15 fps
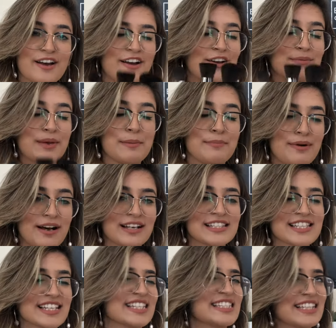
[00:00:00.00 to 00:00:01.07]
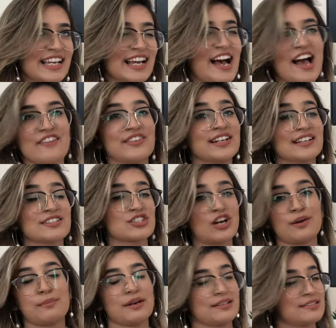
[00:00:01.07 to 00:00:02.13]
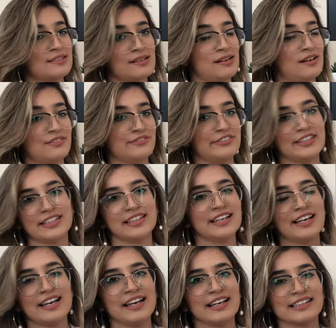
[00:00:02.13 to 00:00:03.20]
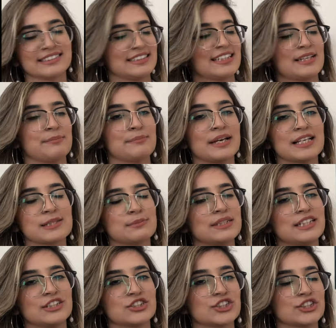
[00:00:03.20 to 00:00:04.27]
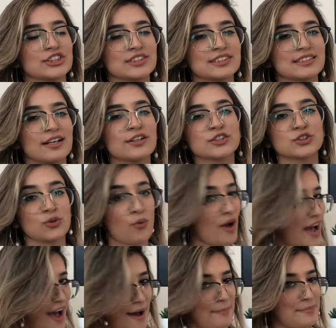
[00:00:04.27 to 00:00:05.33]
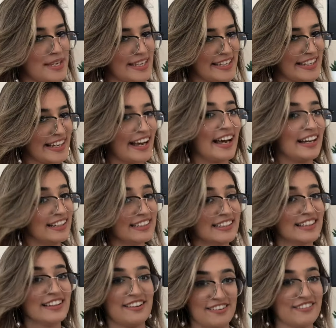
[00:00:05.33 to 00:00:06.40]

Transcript: on my box, it's like having a Starbucks coffee. It's like, it makes me just so happy. I love